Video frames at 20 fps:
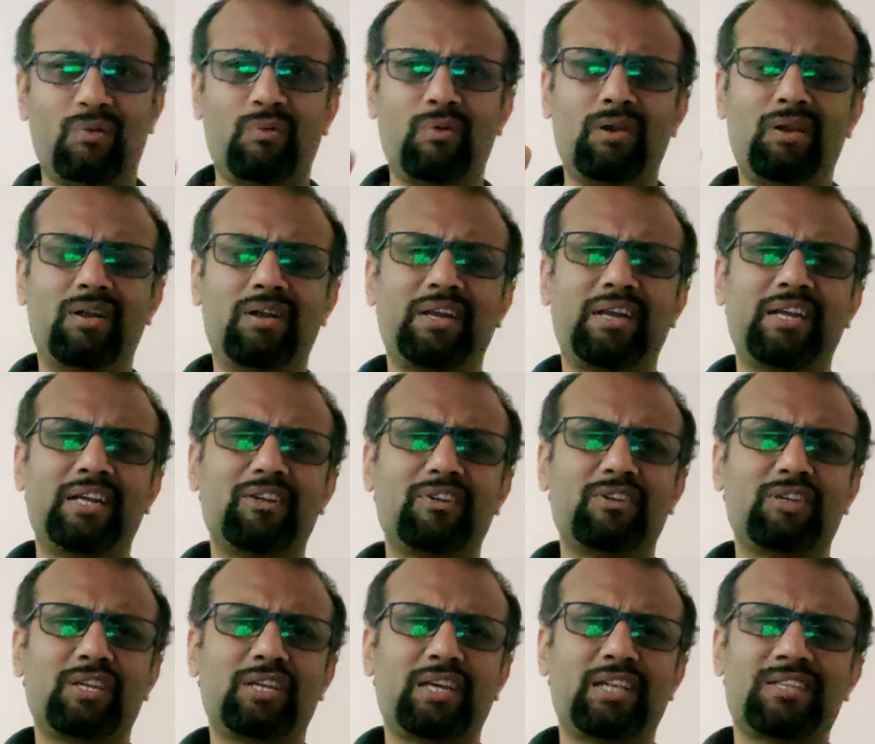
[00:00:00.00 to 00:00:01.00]
We'll not get into
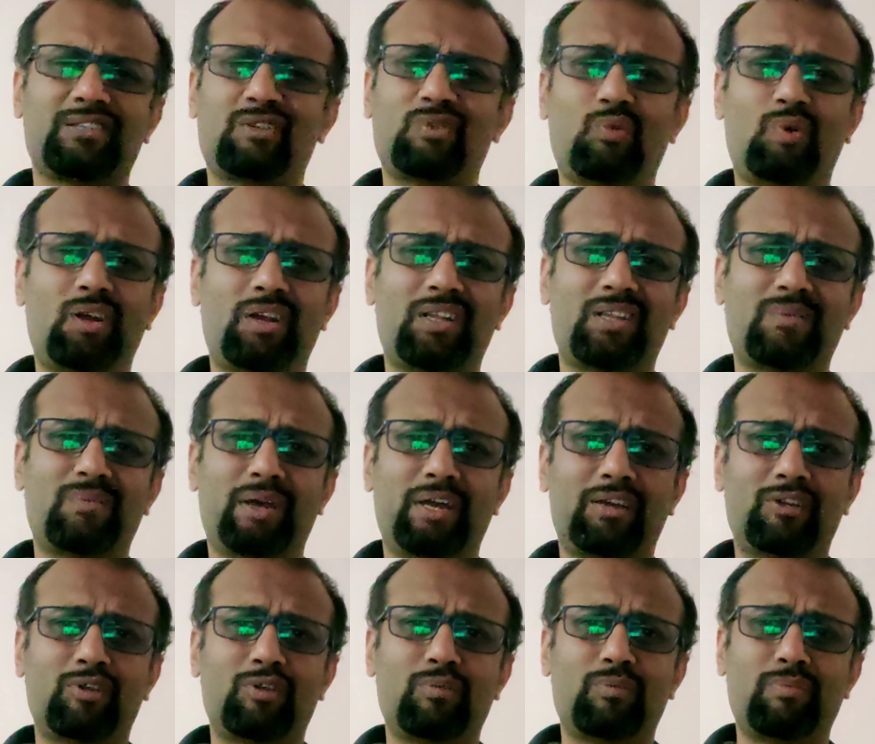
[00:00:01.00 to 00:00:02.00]
details, what are
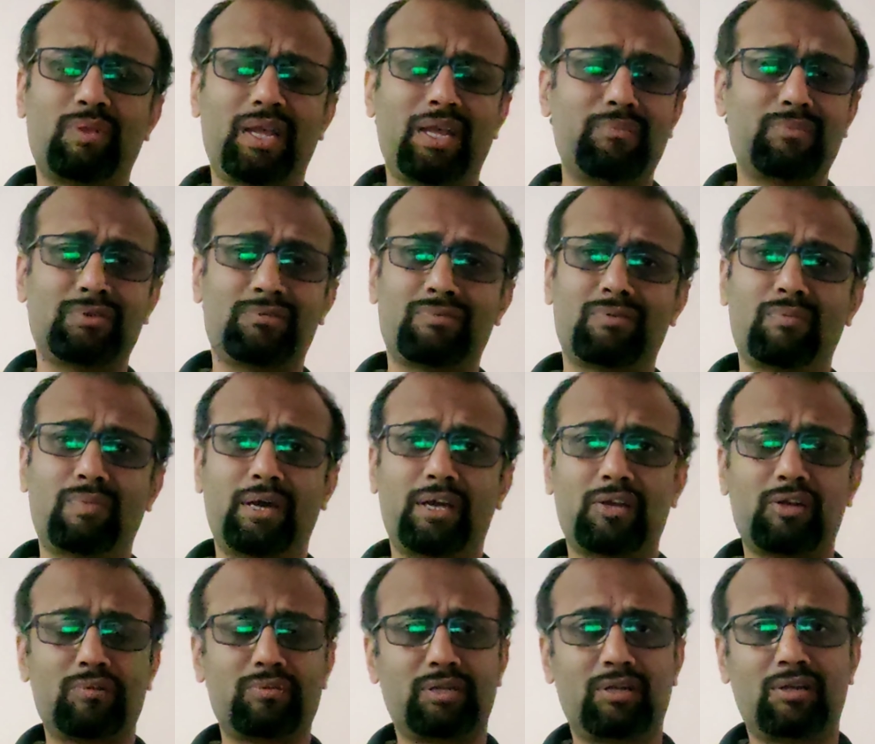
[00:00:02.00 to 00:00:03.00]
the names of the
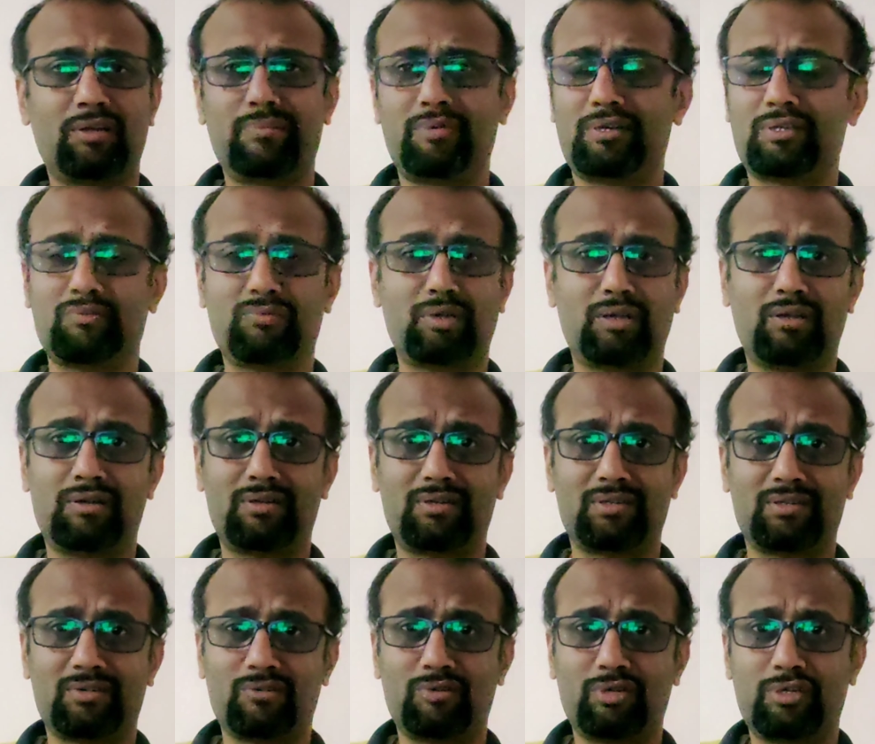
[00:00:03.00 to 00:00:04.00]
microbes and all, because we're
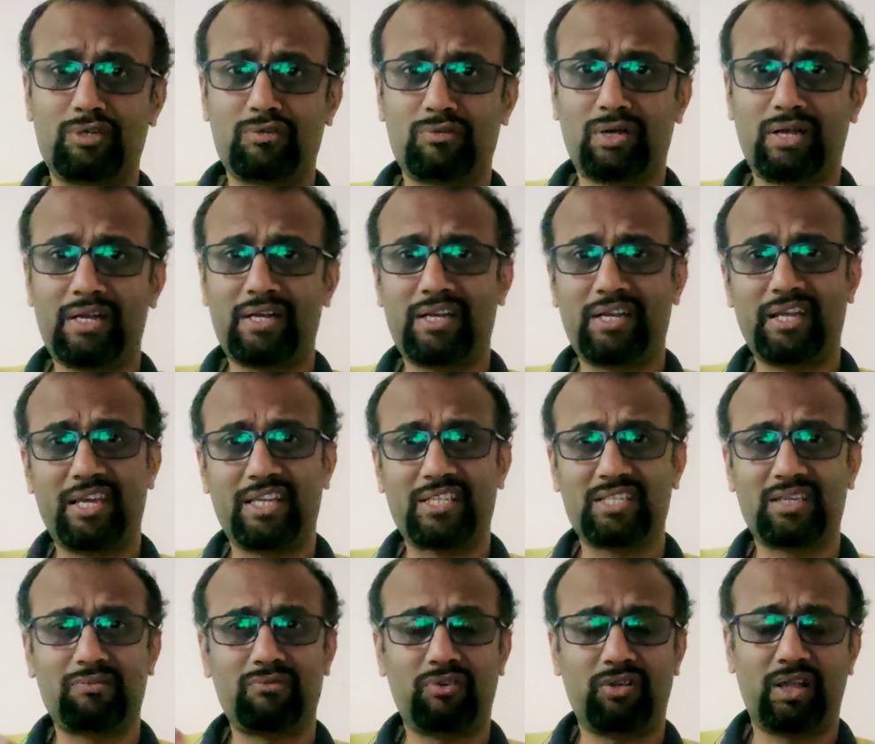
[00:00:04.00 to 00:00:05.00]
not going to write any
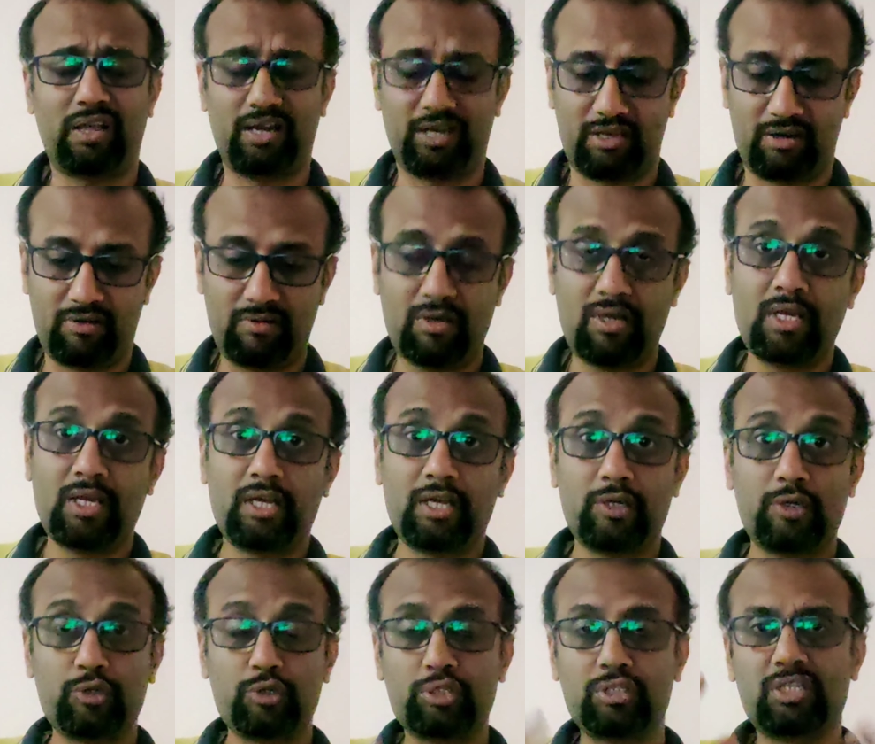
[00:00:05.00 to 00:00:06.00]
exam for that.
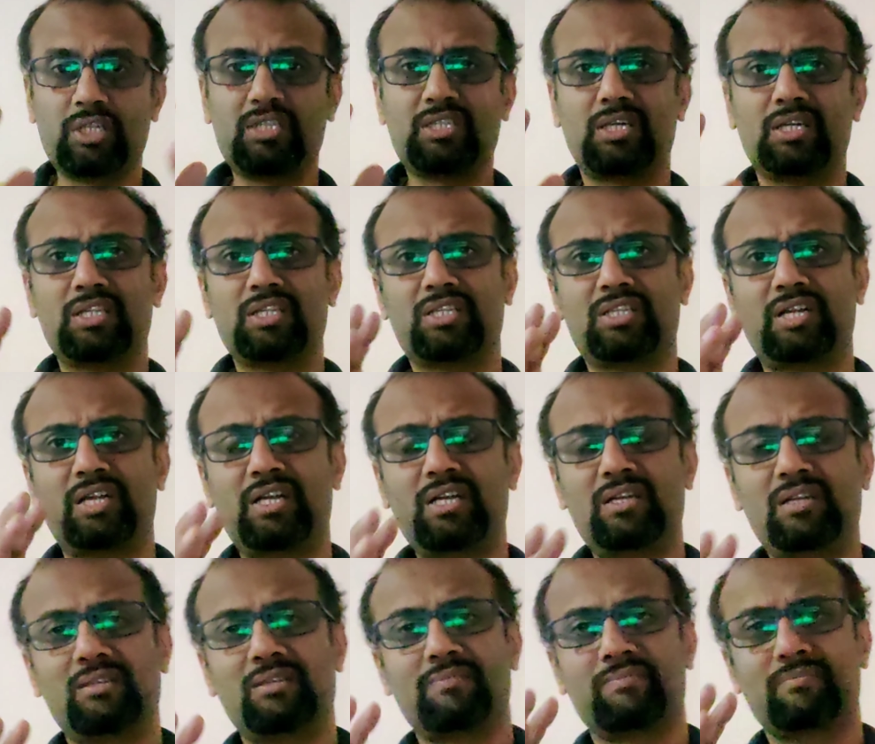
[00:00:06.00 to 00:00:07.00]
You should just understand